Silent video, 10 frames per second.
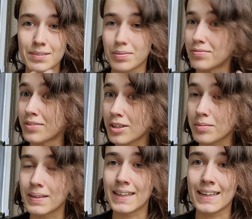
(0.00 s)

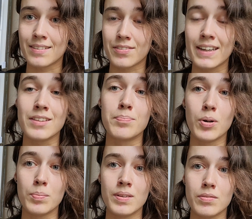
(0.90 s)
preferably at the right
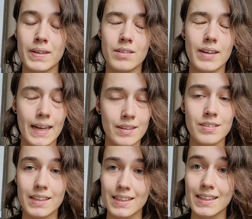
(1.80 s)
moment when you
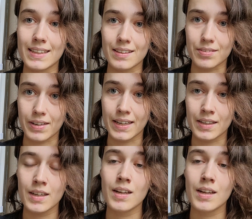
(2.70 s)
actually need it, right?